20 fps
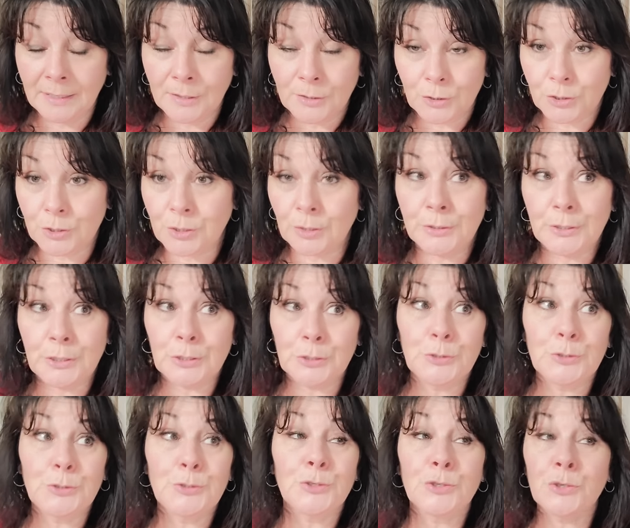So your
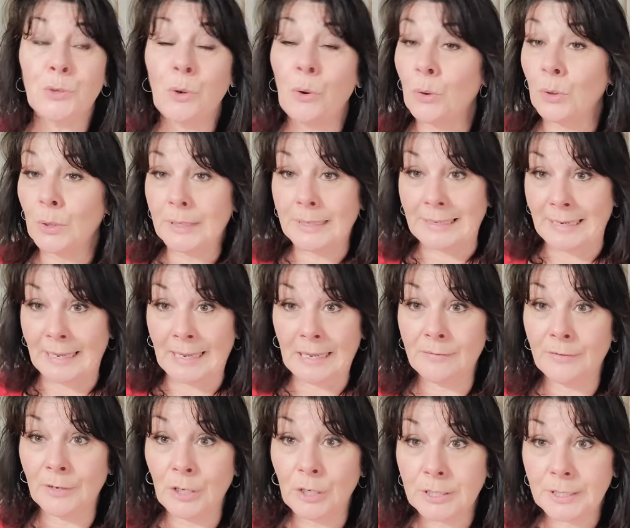soul can
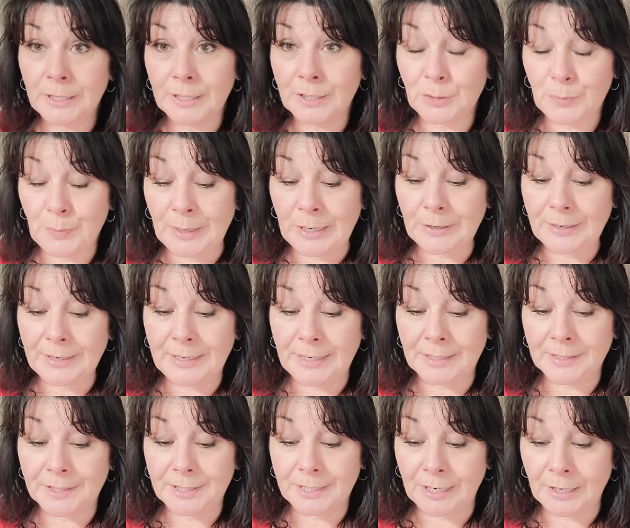have a good
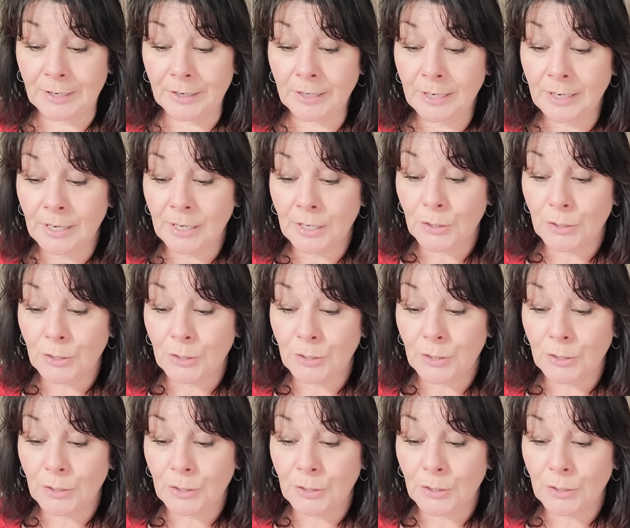experience here.